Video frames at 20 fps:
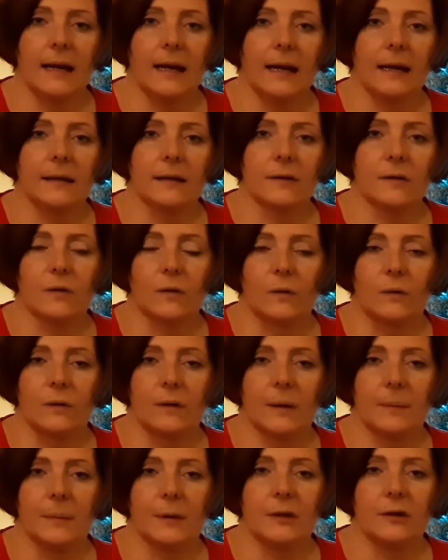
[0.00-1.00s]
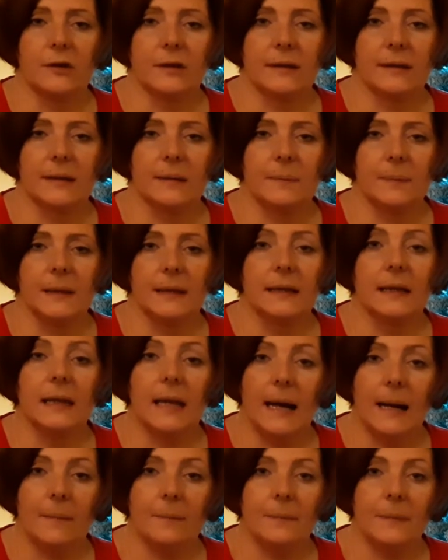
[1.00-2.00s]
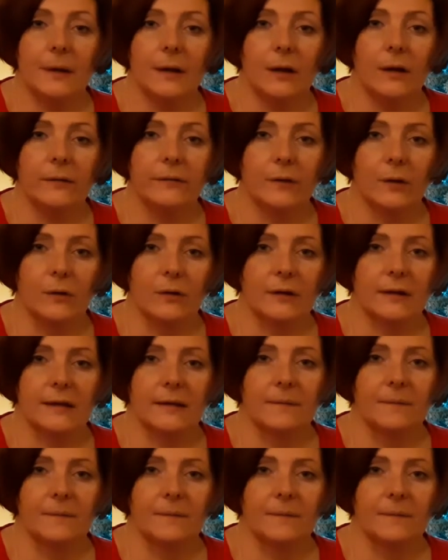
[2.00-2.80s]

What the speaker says: and a song about Jesus being the Lamb of God,